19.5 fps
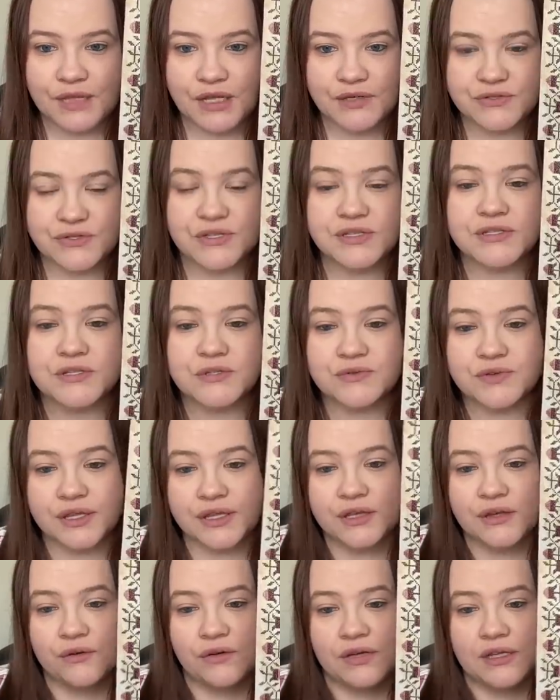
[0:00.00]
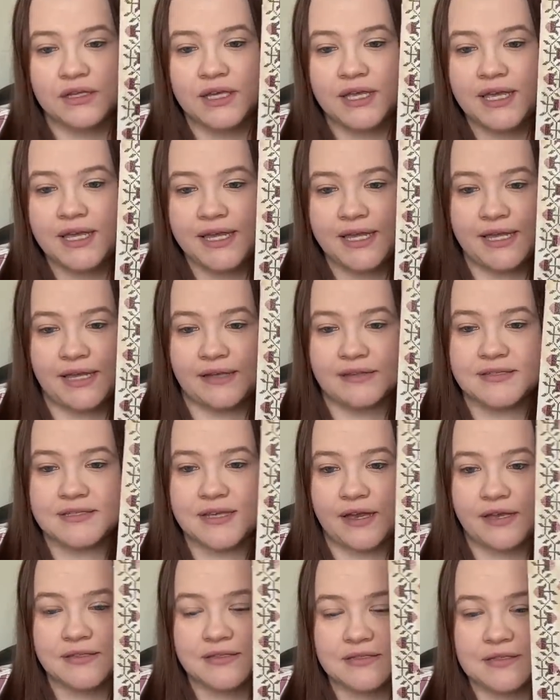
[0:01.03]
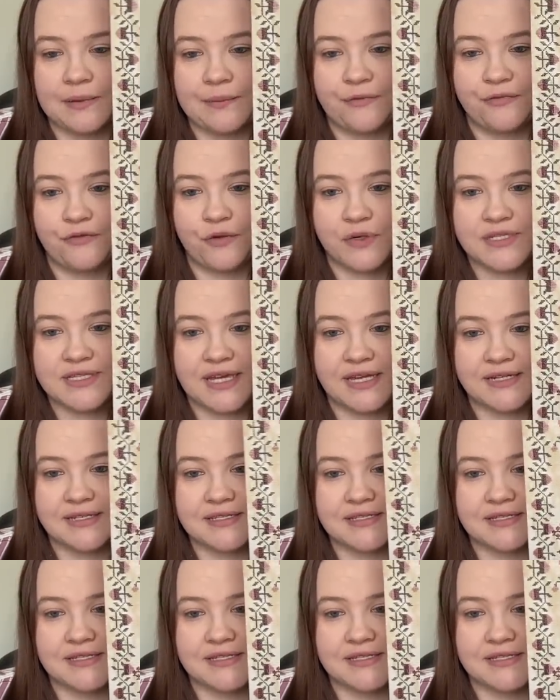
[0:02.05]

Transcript: So this is really cool. It's got some four-sided